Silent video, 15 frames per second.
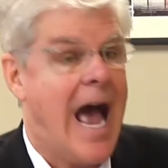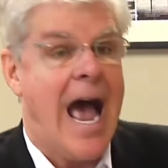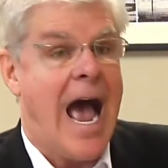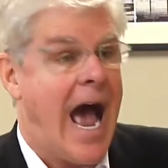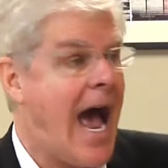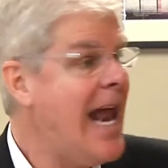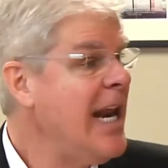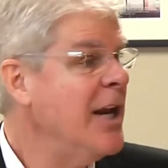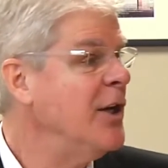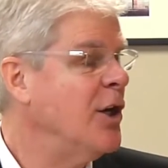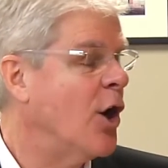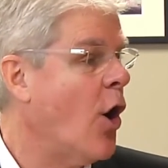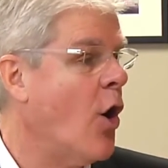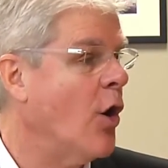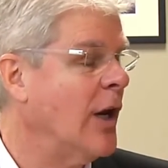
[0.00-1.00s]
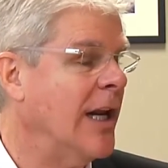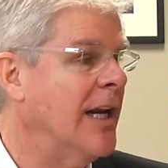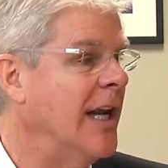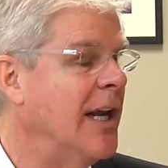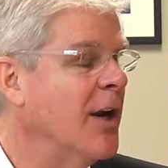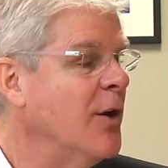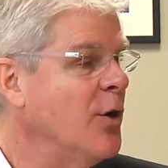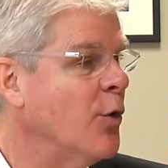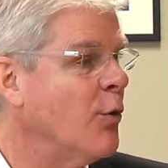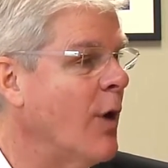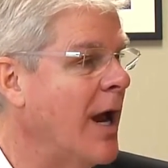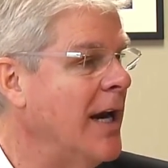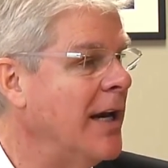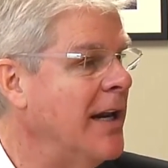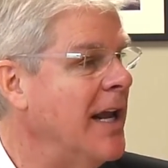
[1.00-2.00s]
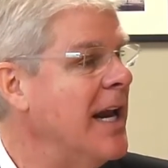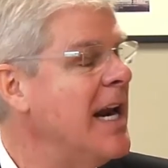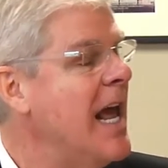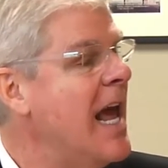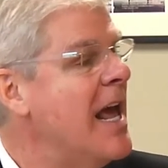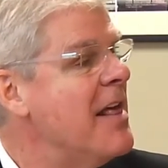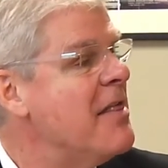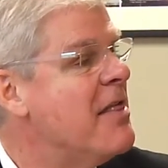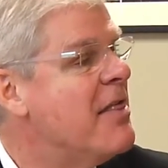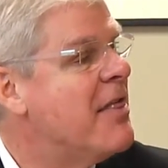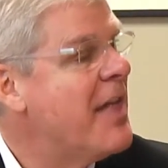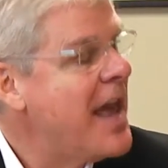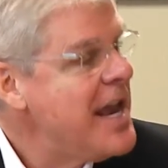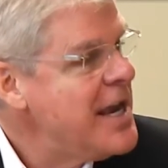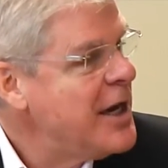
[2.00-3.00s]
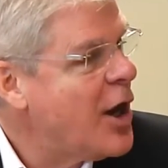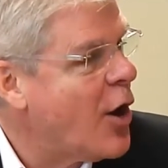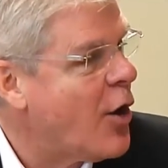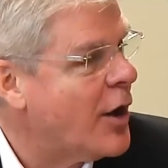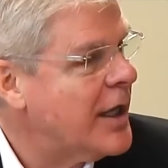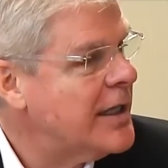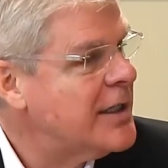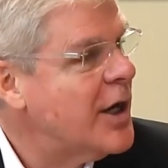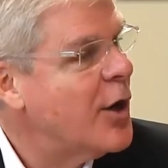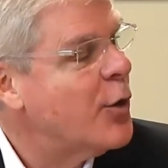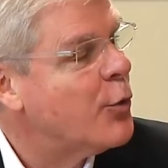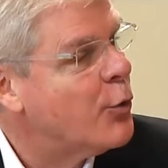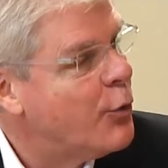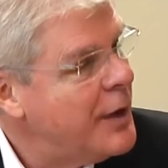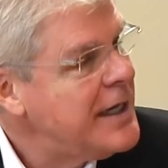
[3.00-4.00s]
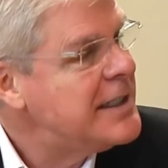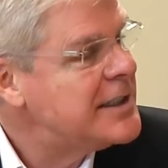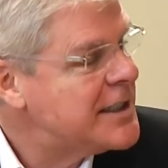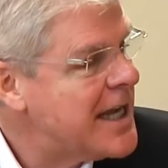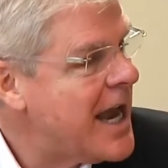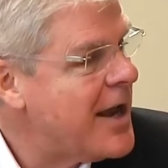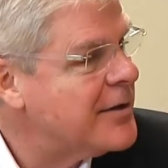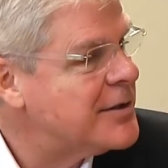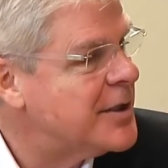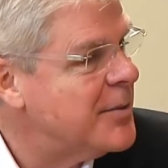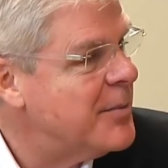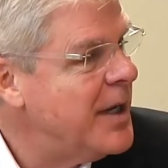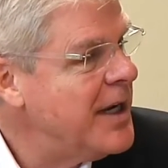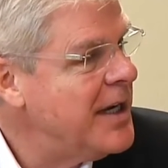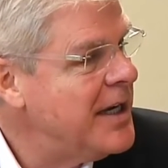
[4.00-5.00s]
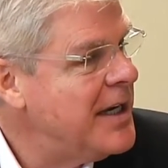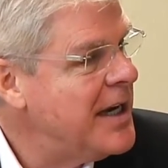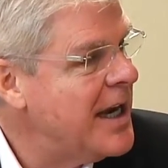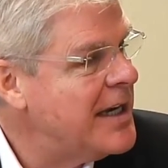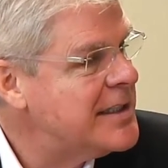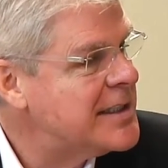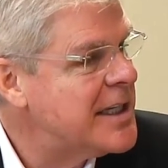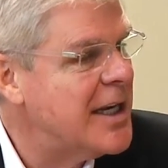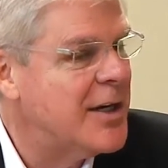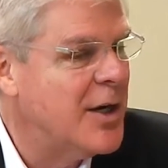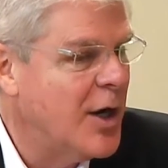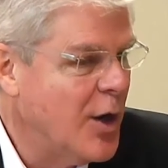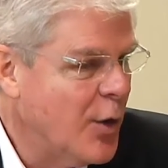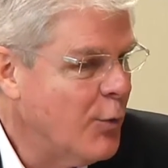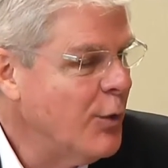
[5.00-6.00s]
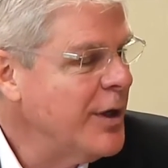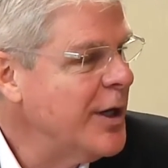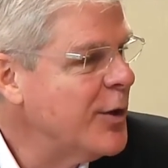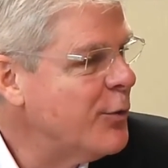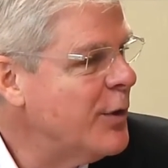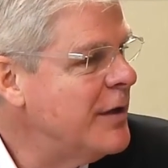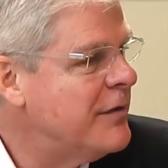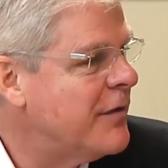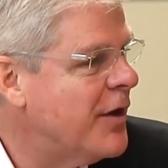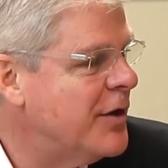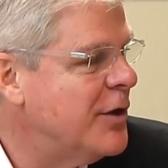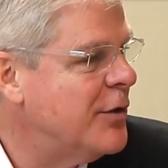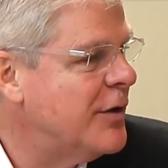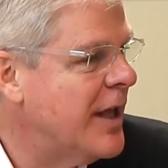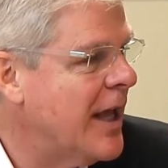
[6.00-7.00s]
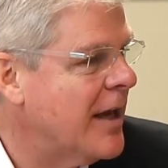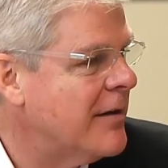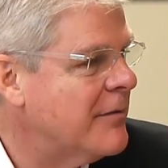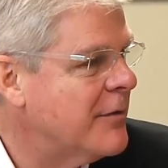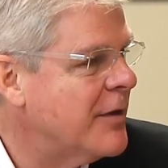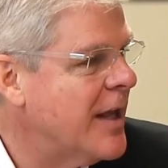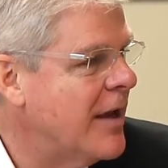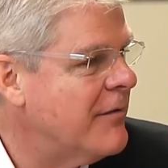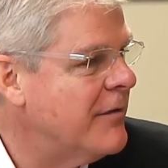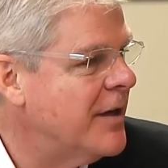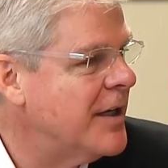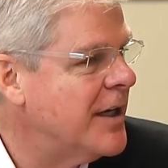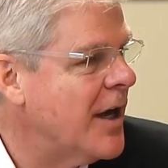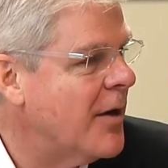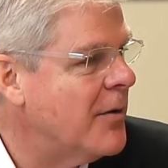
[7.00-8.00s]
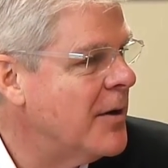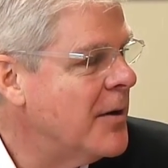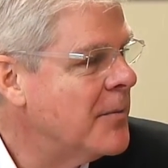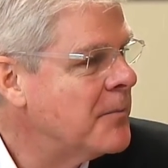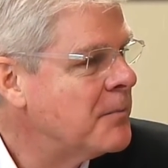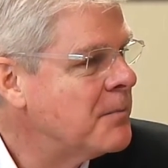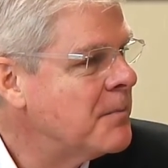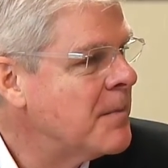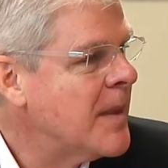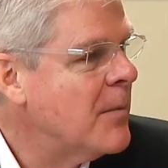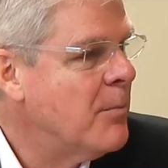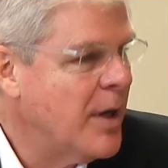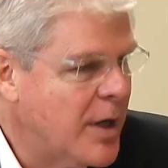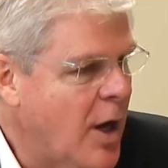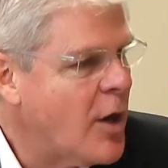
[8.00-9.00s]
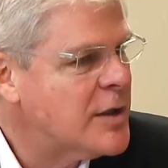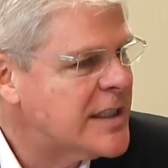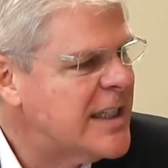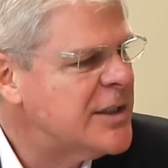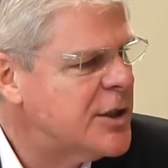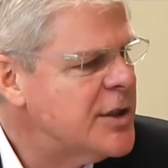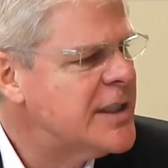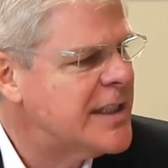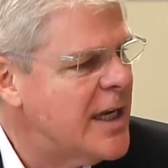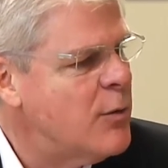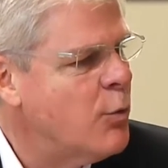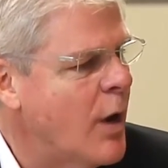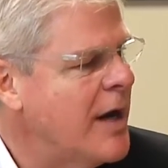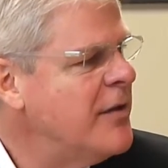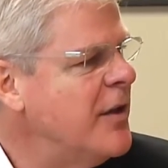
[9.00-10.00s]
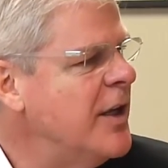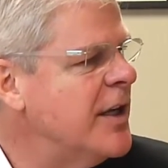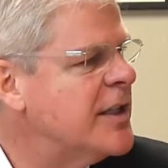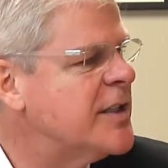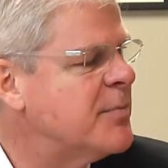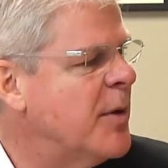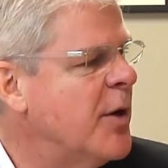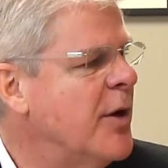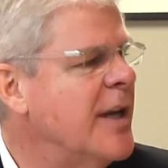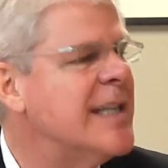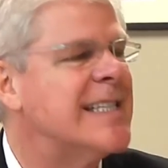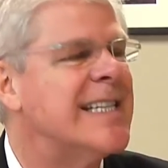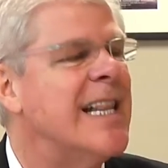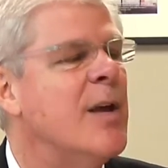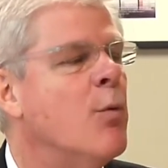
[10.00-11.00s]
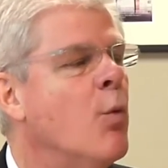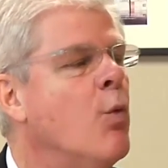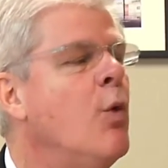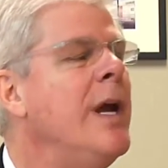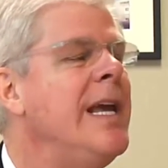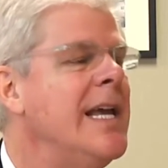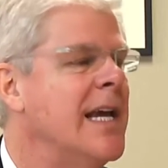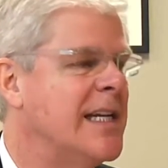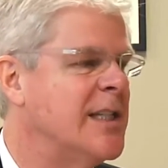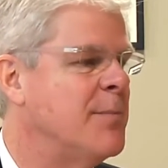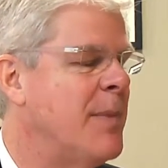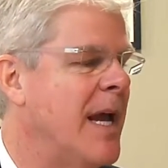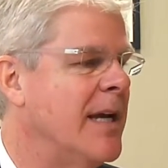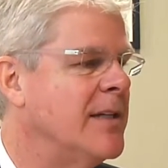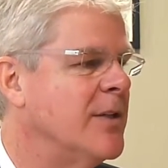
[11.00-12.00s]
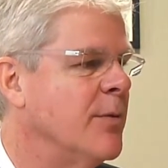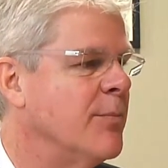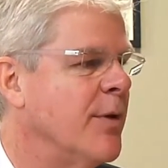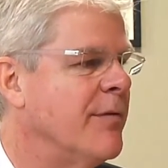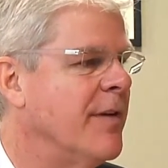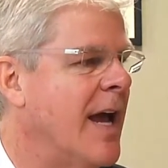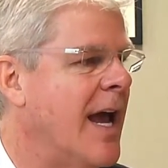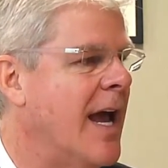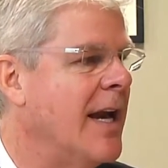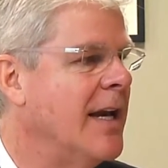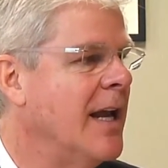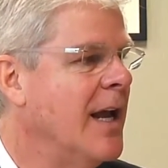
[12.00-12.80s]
I didn't call it in or write it in. They caught it, reached out to me and said, we're going to refund you that for that video, because it wasn't the experience that we expect to provide.